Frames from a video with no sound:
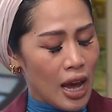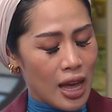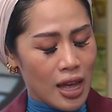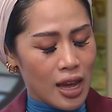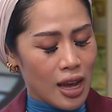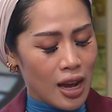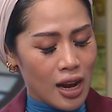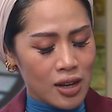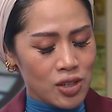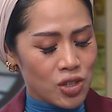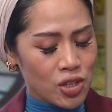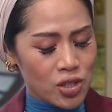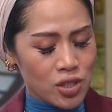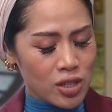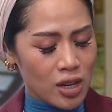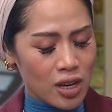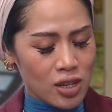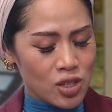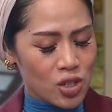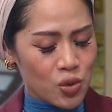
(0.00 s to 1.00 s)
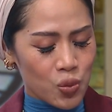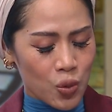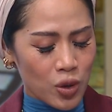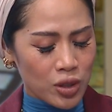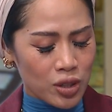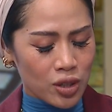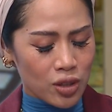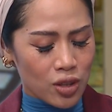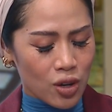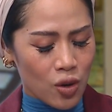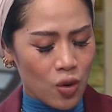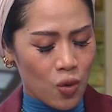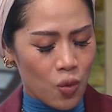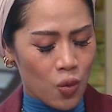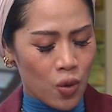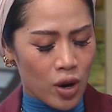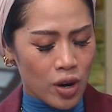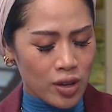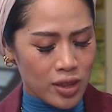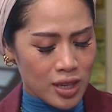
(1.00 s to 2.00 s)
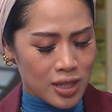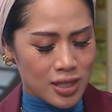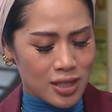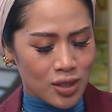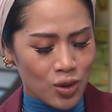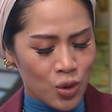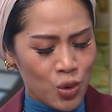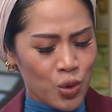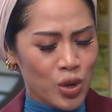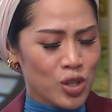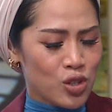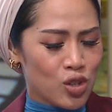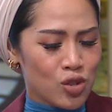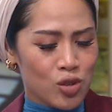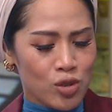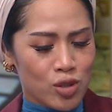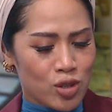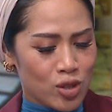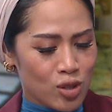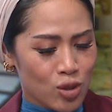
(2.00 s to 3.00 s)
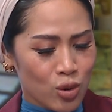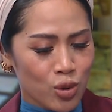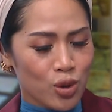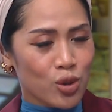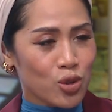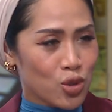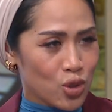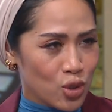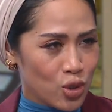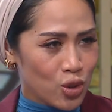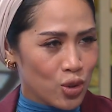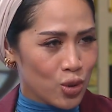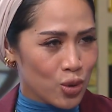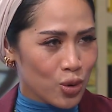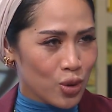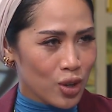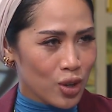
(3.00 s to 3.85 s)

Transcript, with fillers: I just wonder though, who introduced doodle to you,